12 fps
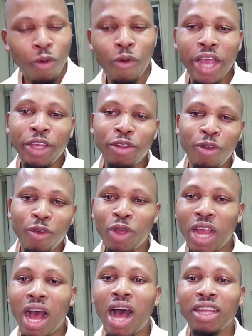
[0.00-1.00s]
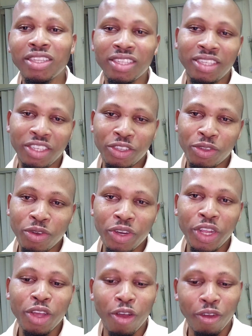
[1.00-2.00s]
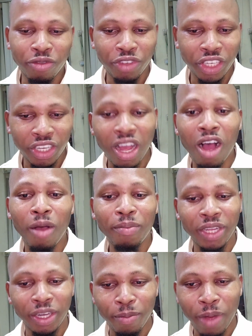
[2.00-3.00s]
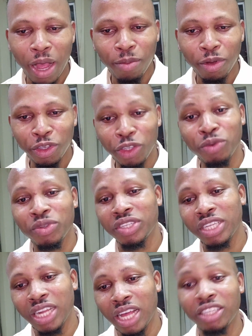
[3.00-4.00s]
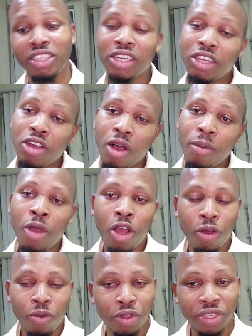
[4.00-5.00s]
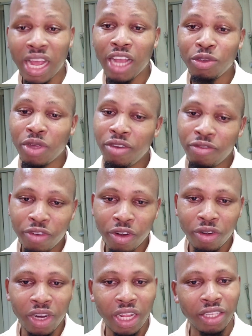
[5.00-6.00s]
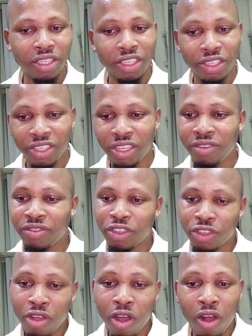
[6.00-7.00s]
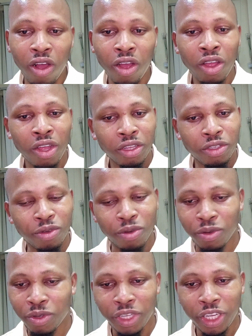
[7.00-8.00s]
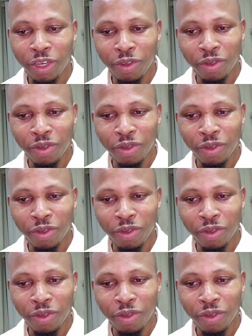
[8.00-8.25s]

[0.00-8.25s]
when you look at the story of Jacob in the Bible, you will see that Jacob was actually fraudulent, deceived Saul to,